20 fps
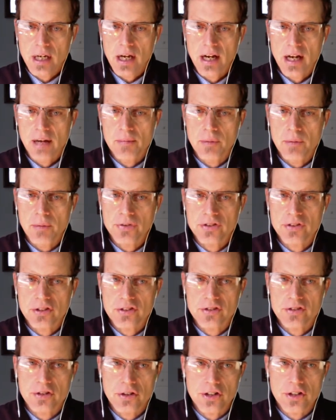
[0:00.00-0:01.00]
I'm most
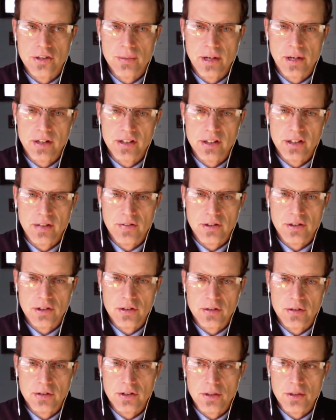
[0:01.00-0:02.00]
concerned about giving
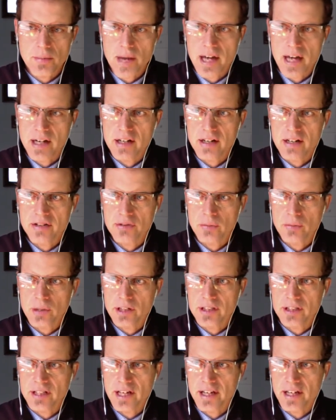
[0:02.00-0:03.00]
you humanities
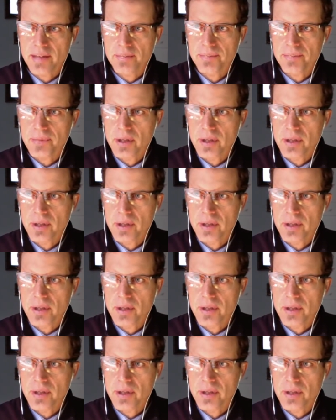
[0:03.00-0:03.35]
work time,